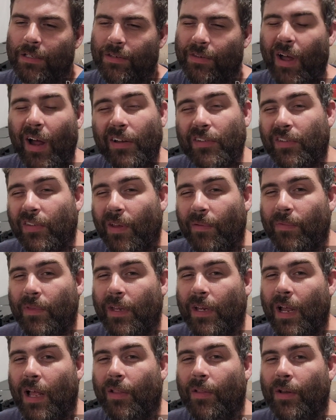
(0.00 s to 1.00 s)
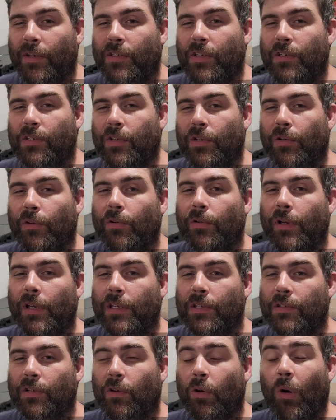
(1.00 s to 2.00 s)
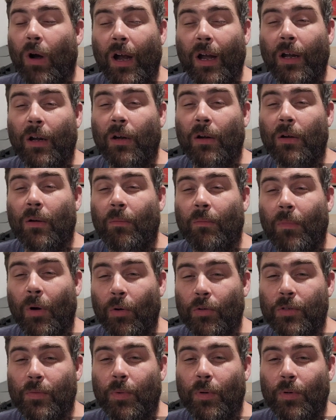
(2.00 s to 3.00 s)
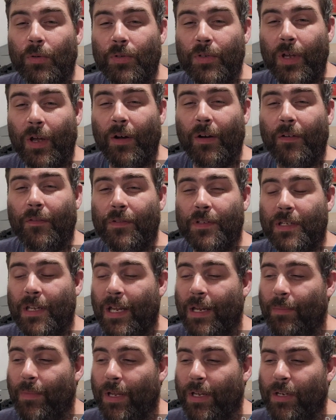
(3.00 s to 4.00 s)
not something I like to do, is acquire multiples of same